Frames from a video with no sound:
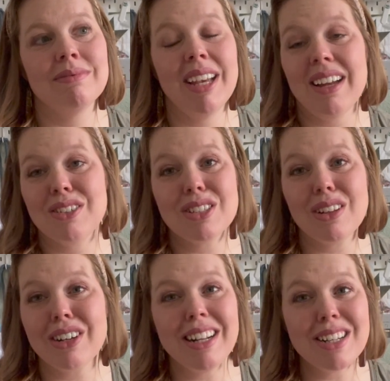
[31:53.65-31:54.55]
yeah, just
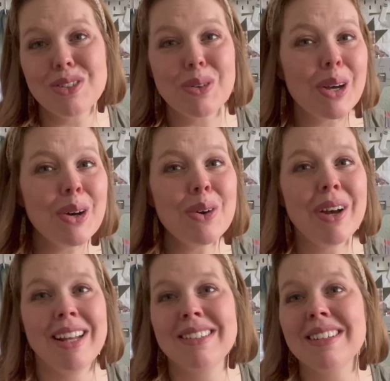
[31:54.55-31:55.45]
learning as you go.
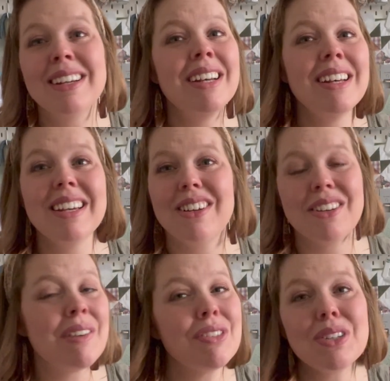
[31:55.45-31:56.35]
And you're
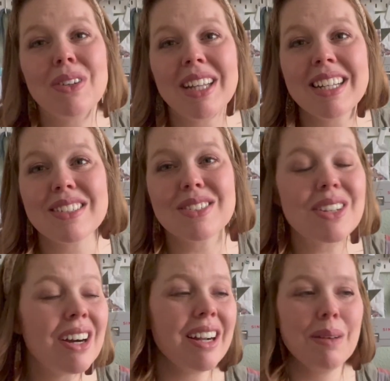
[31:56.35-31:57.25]
never too late to
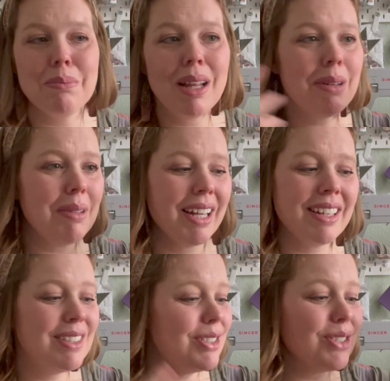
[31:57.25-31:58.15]
start and blah, blah, blah. Like,
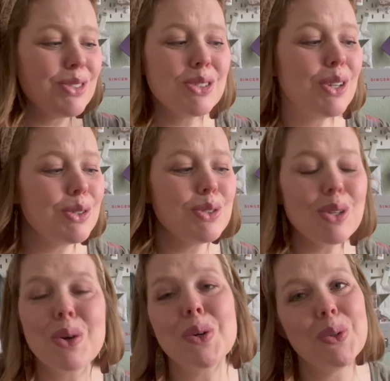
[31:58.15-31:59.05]
just
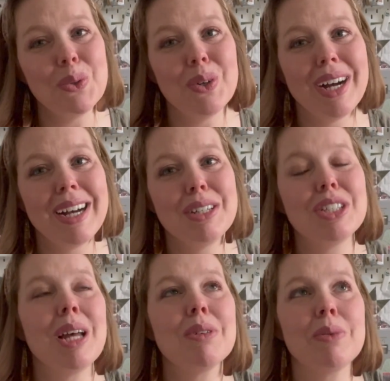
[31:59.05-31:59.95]
so cool. That
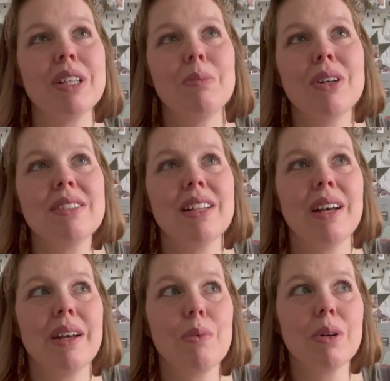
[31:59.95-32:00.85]
was one of the books
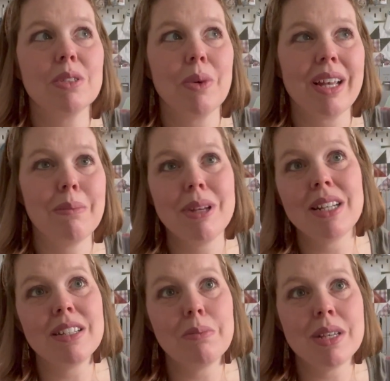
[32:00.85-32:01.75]
that was
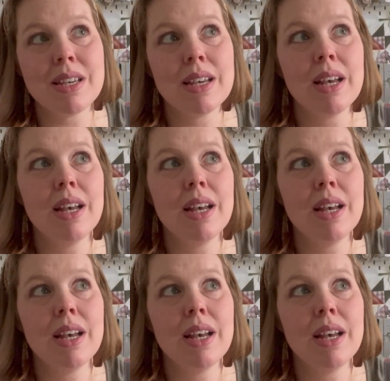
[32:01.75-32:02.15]
recommended to me